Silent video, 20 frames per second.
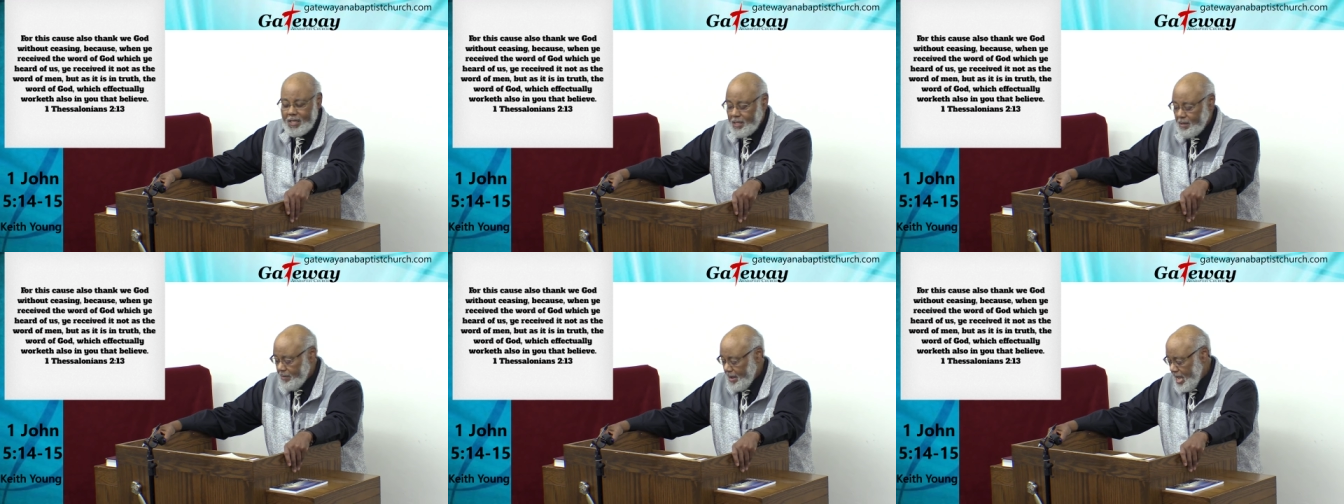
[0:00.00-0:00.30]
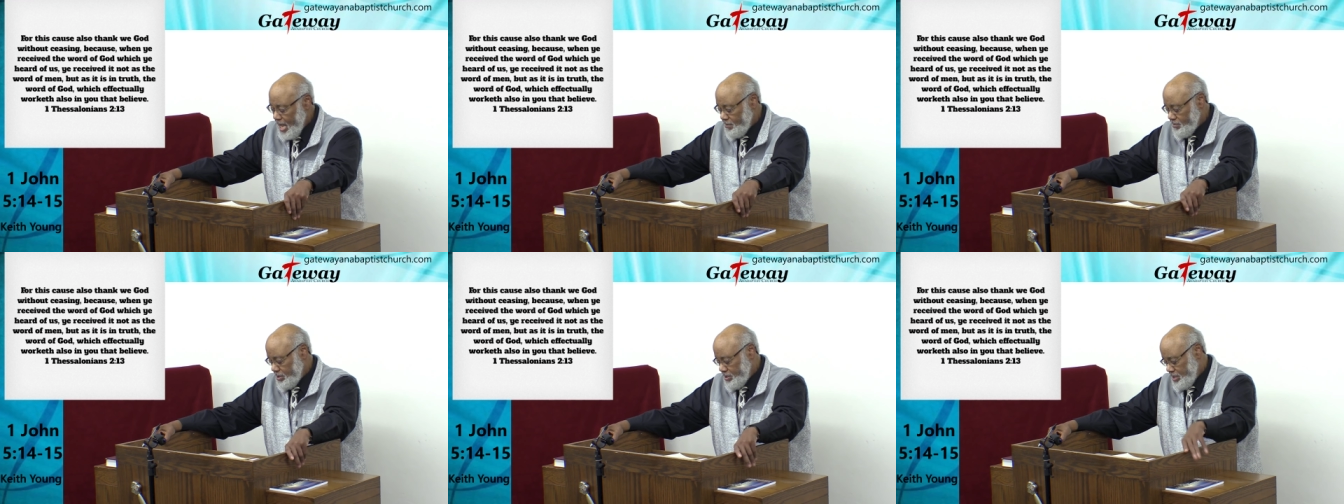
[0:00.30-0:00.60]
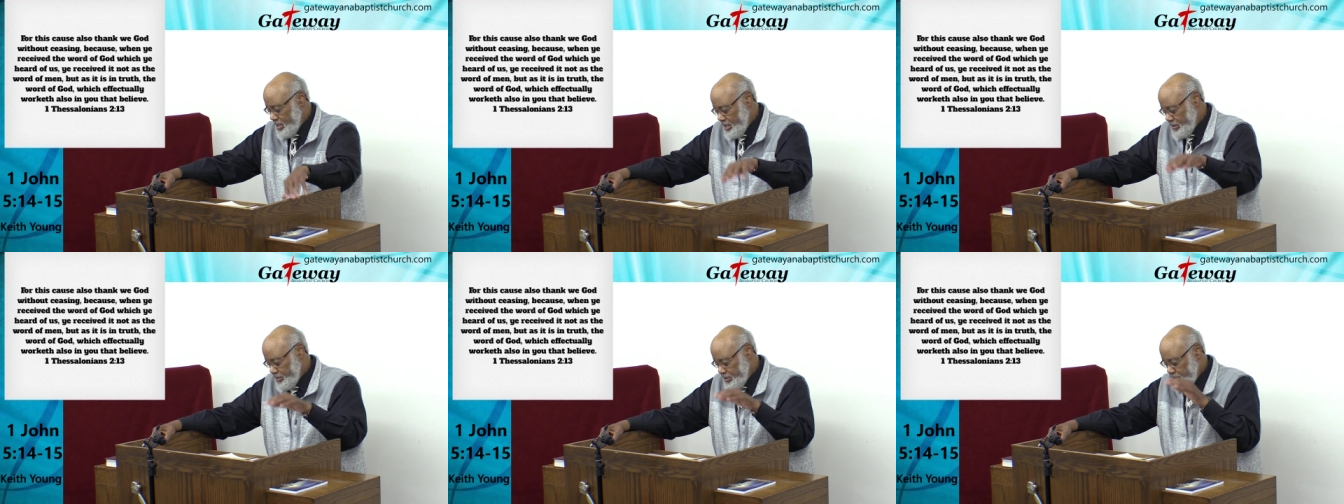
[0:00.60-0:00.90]
The Bible
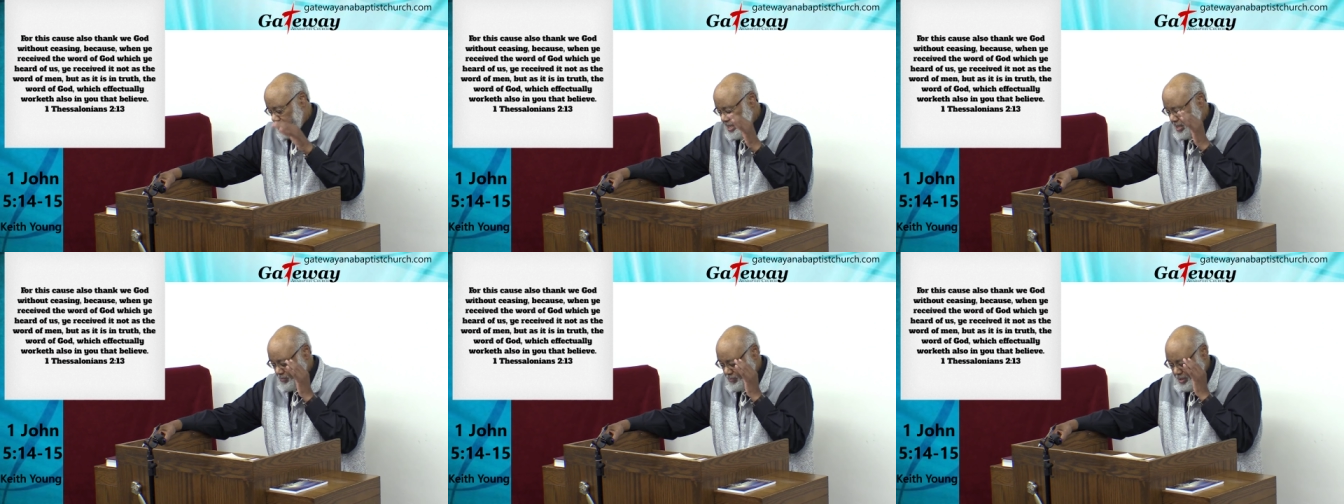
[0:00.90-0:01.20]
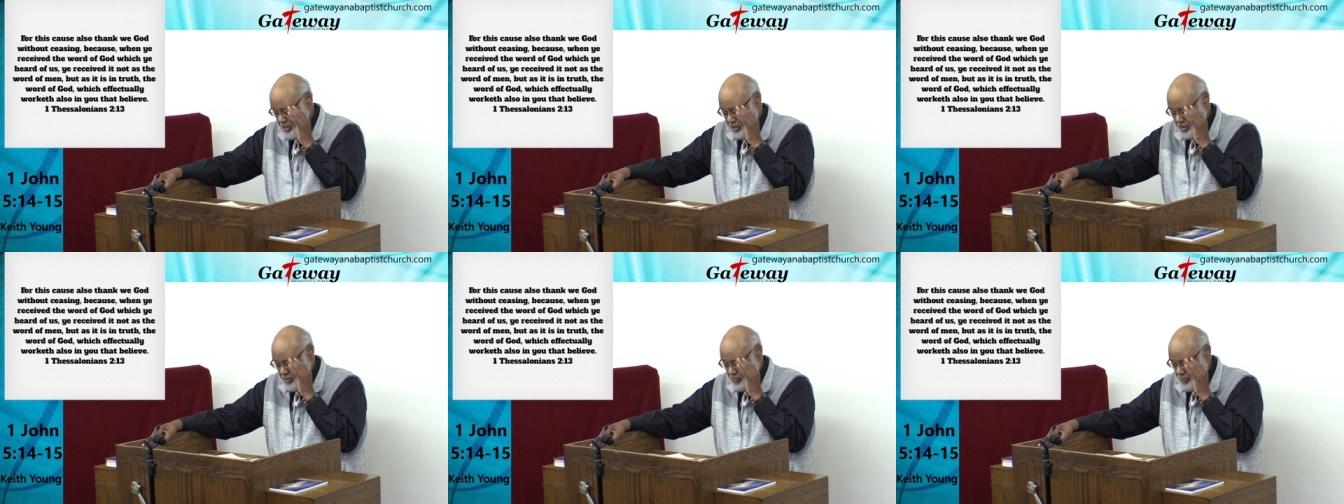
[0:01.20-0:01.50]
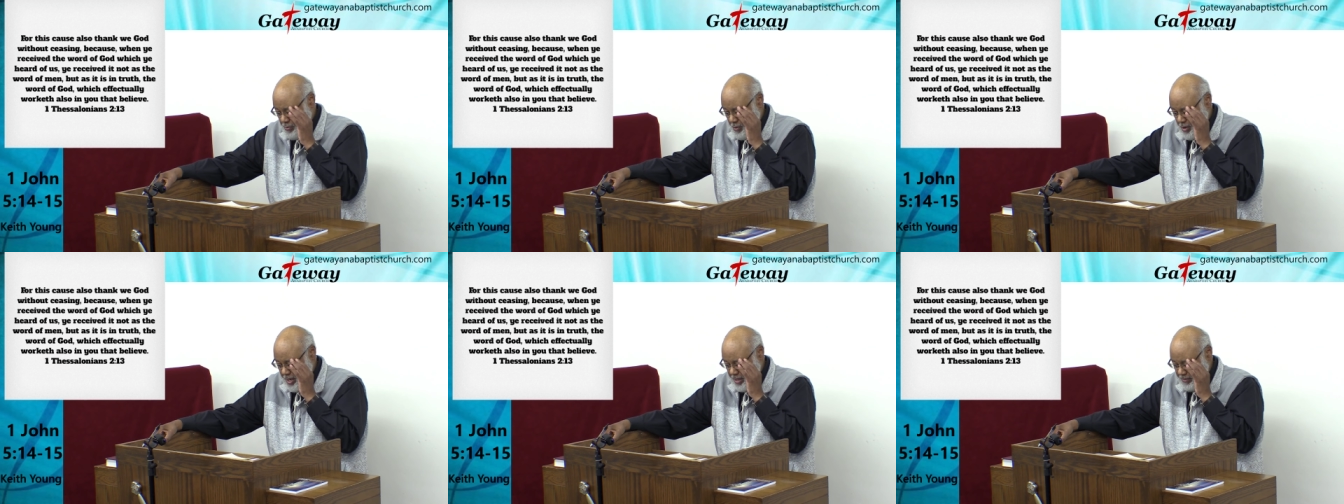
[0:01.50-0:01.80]
tells us that we
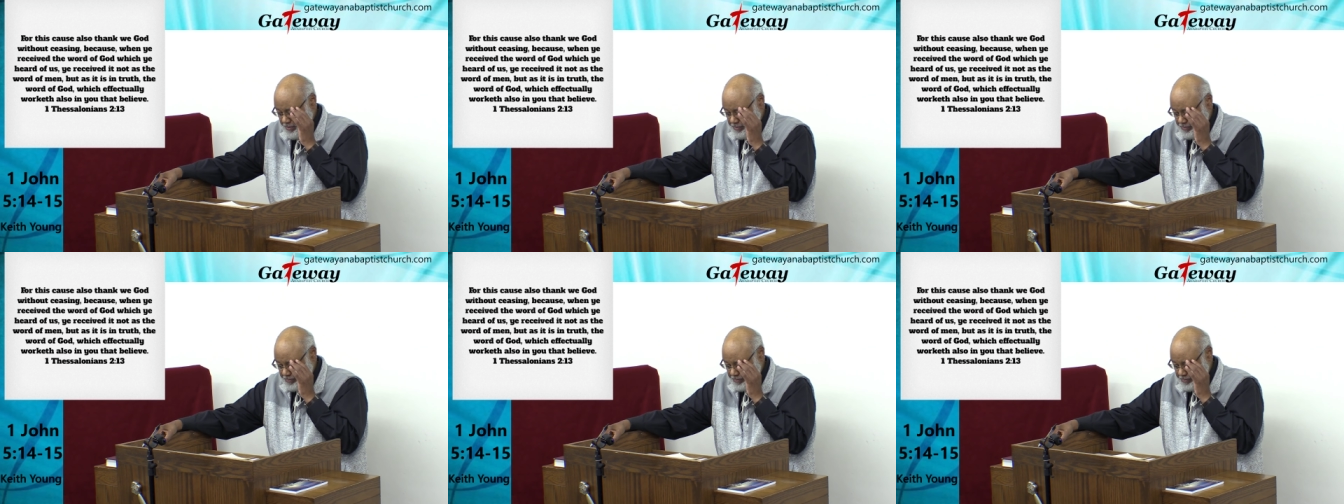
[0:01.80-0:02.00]
should pray.